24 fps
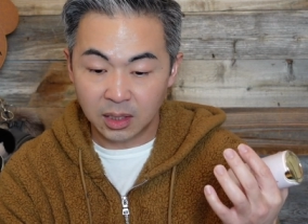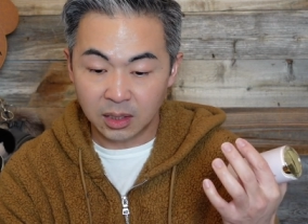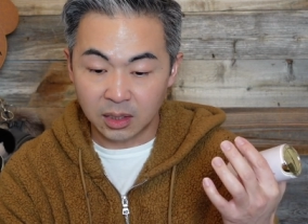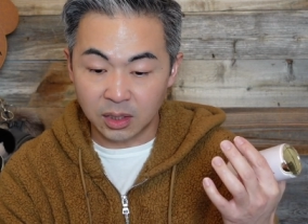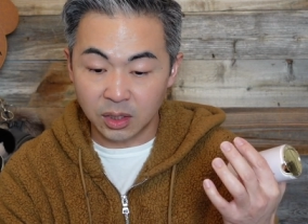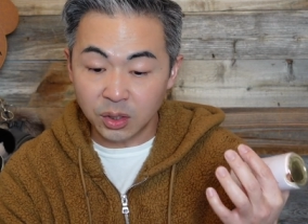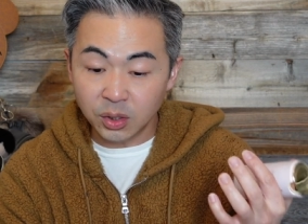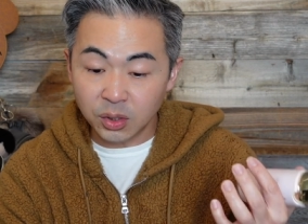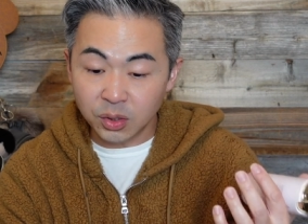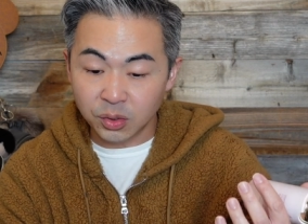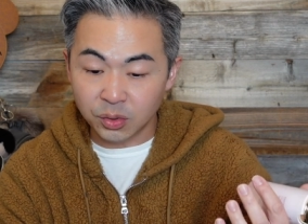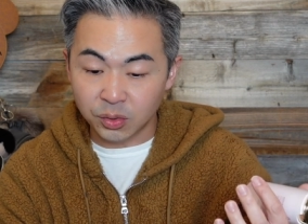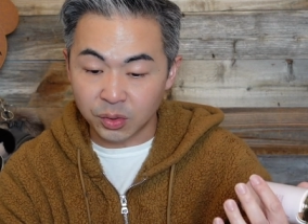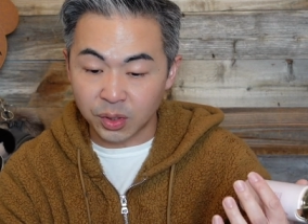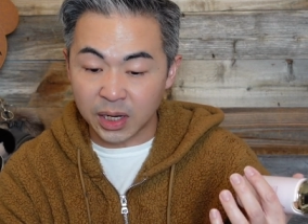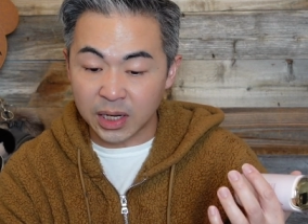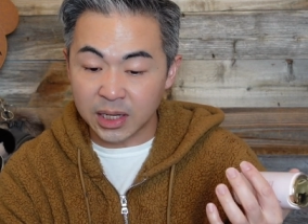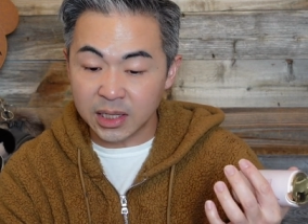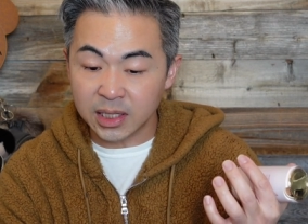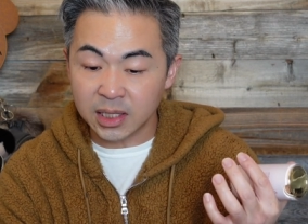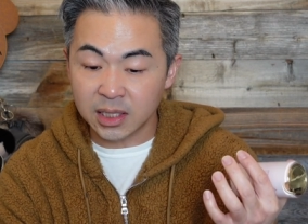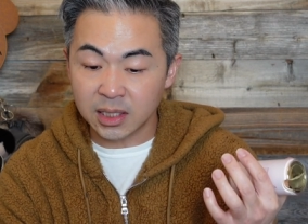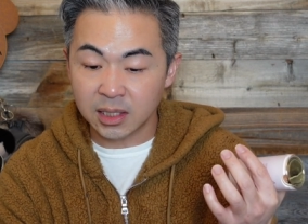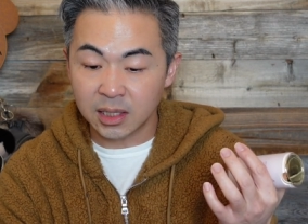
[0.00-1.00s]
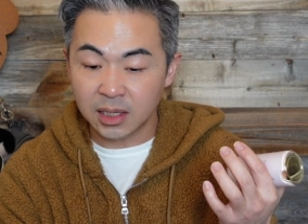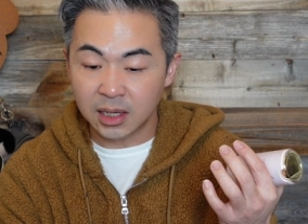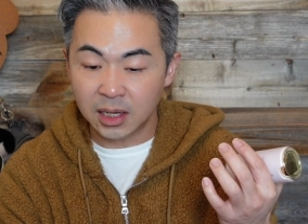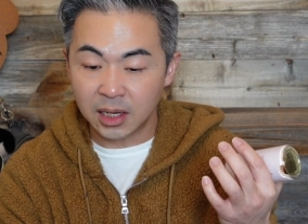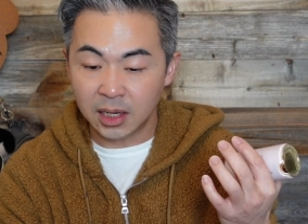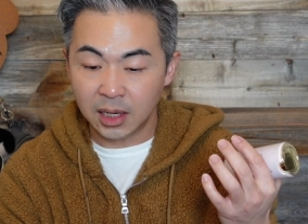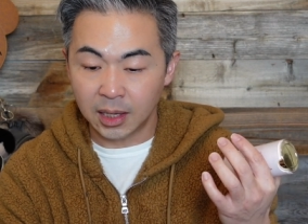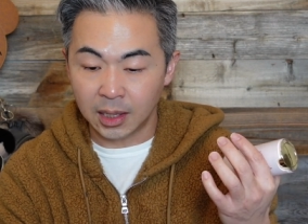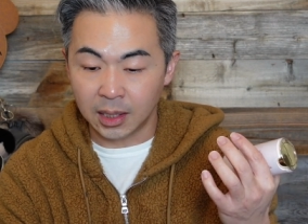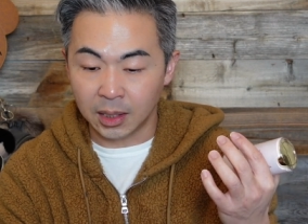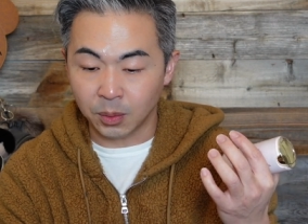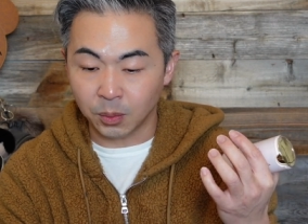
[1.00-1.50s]
distress,
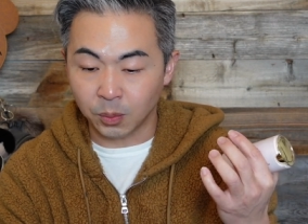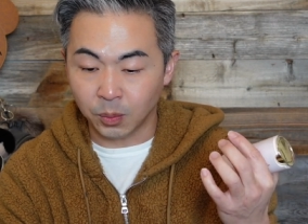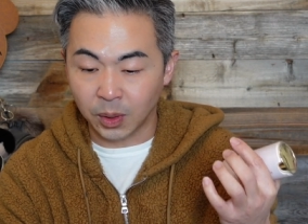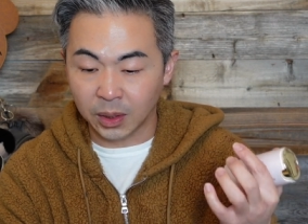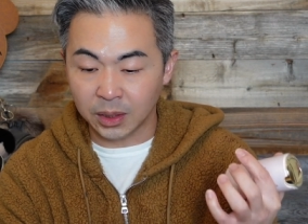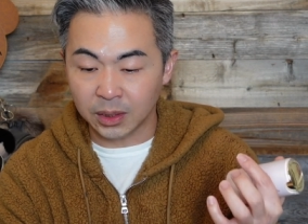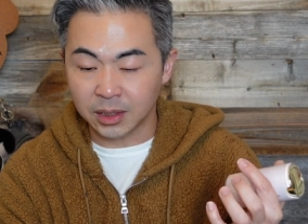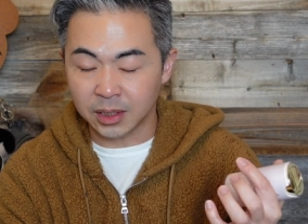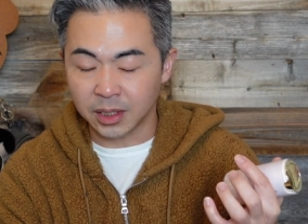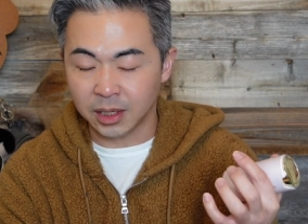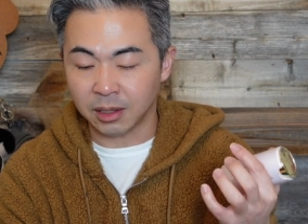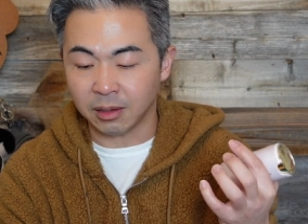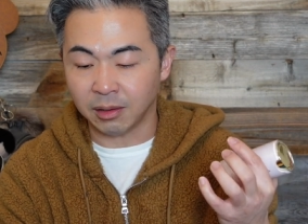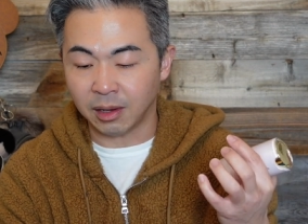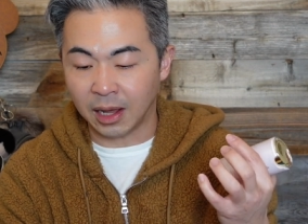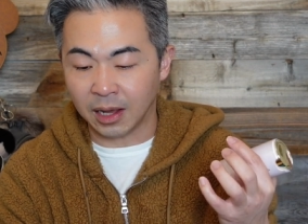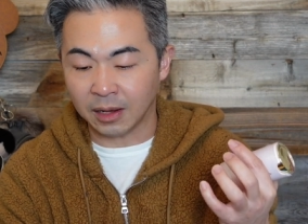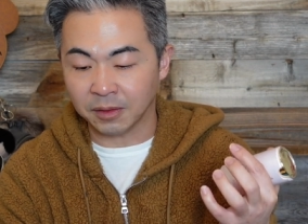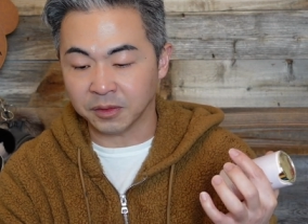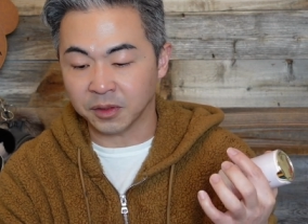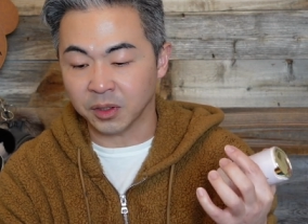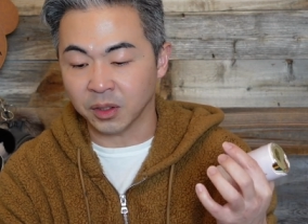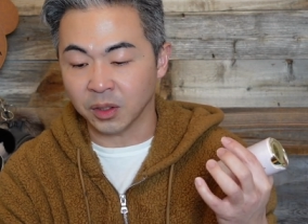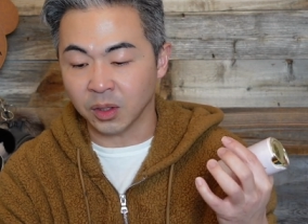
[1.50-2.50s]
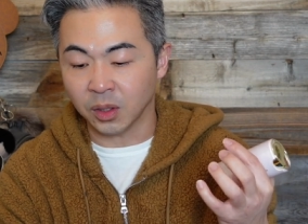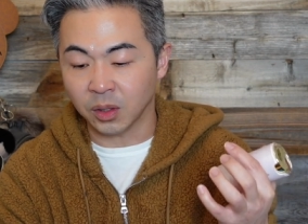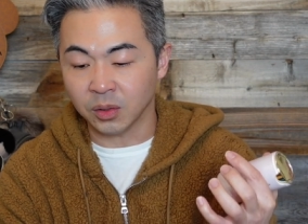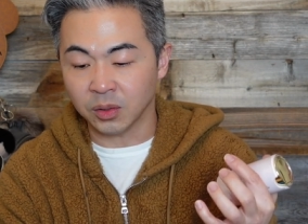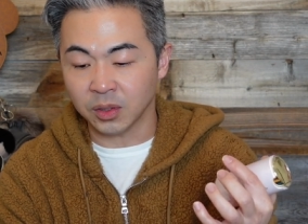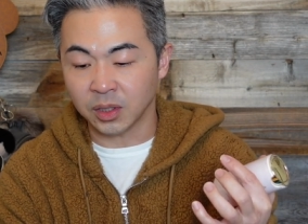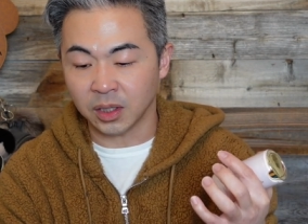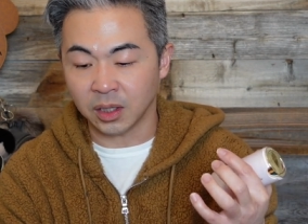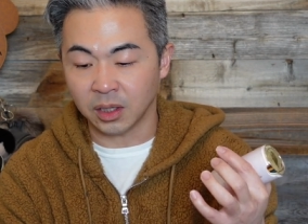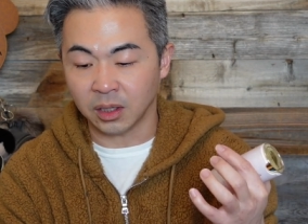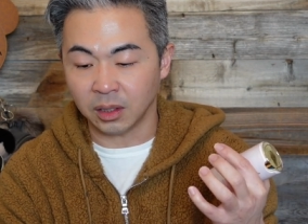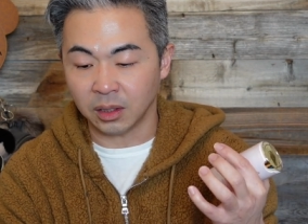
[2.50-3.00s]
and wind down after a long
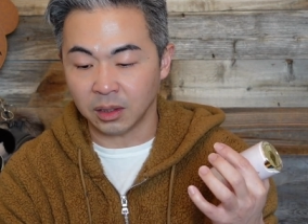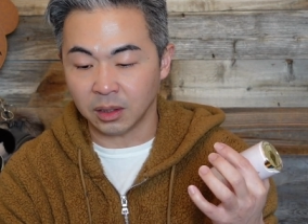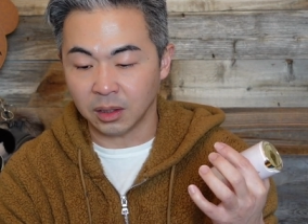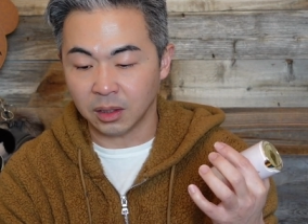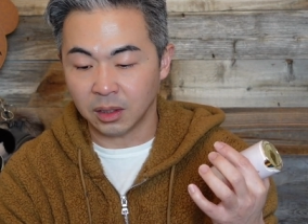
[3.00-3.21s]
day